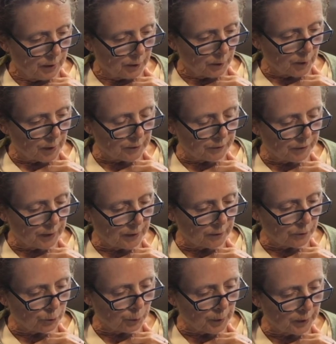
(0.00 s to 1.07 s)
Grandfather
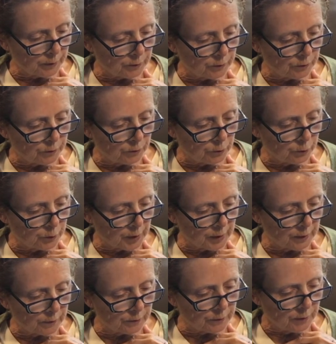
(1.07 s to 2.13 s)
spent two
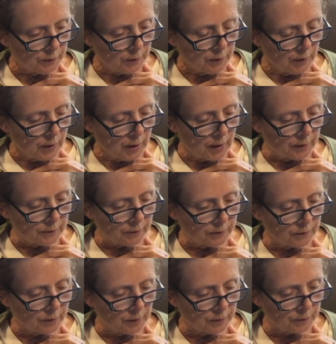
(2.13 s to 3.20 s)
days on
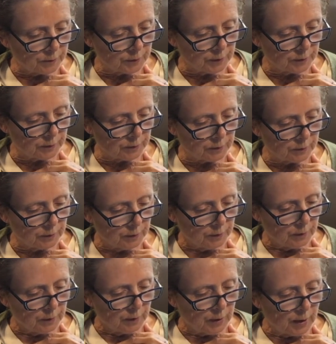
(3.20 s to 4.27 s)
Snell's Hill
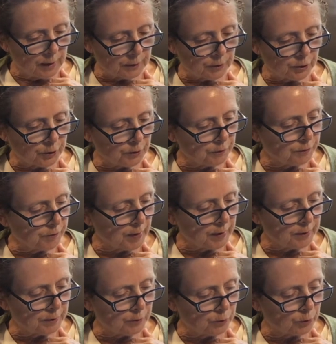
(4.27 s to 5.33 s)
and couldn't find
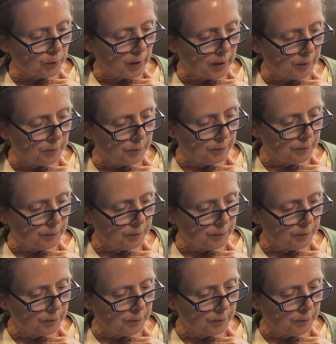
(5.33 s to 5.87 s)
a drop.